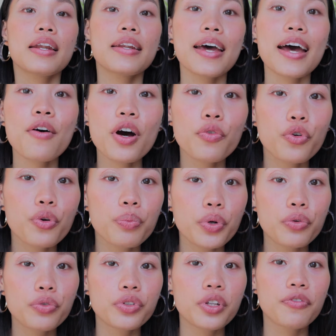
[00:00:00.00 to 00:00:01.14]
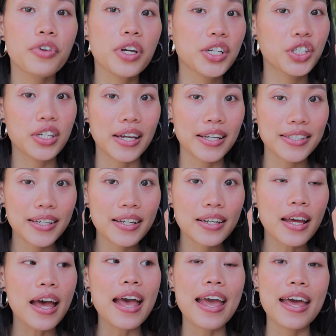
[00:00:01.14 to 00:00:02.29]
Now I will move to the fixation,
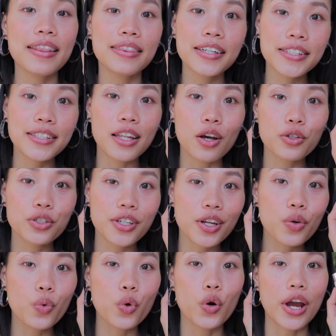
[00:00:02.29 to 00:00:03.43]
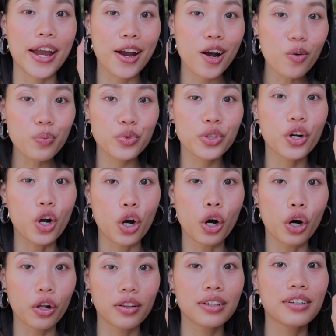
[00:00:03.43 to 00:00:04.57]
and this lotion will help the
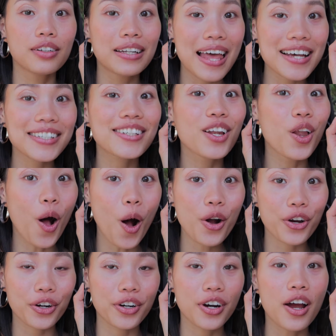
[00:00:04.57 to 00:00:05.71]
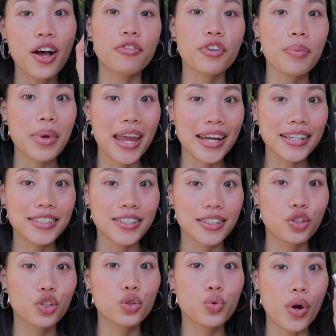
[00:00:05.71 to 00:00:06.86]
curl last longer, from 8
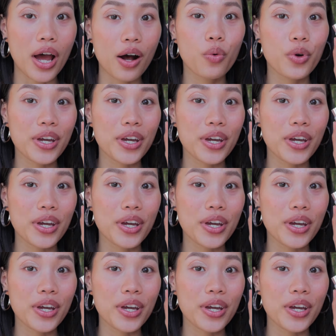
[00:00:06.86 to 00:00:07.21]
to 12